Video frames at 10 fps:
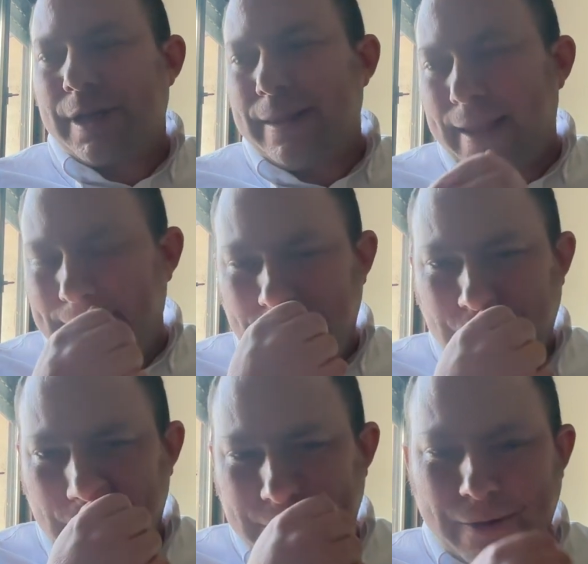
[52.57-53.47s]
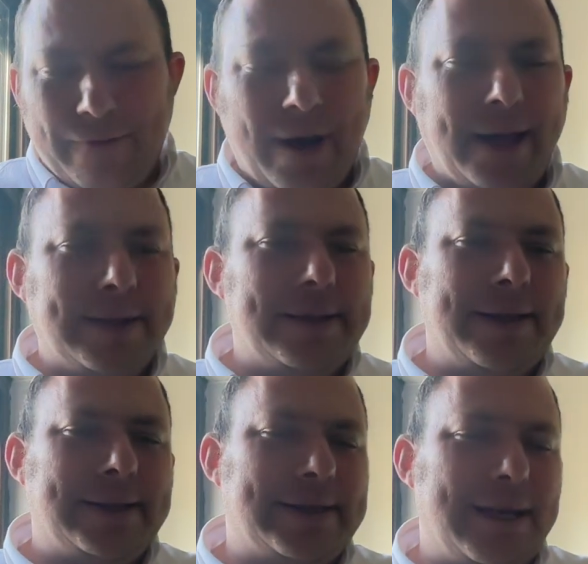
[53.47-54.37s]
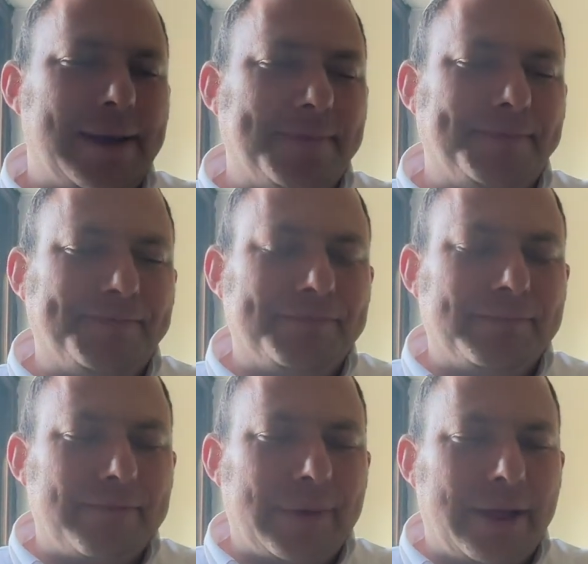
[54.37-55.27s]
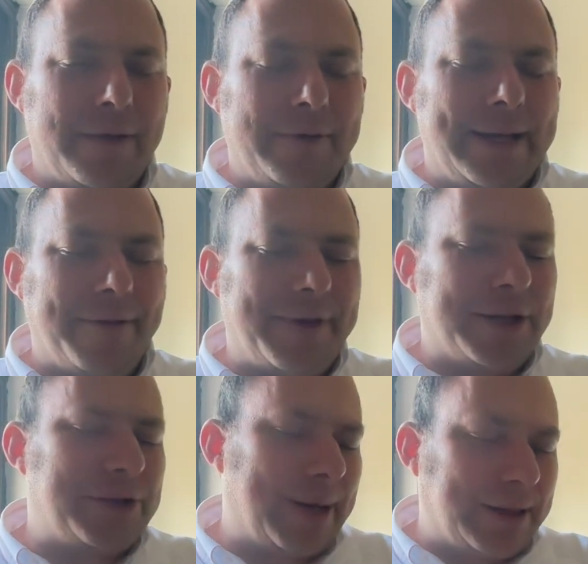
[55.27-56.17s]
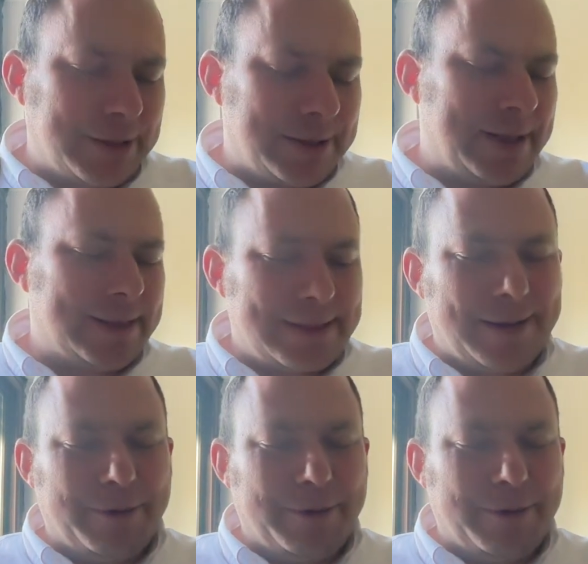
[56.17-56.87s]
and they should also find this v'nafesh, right? This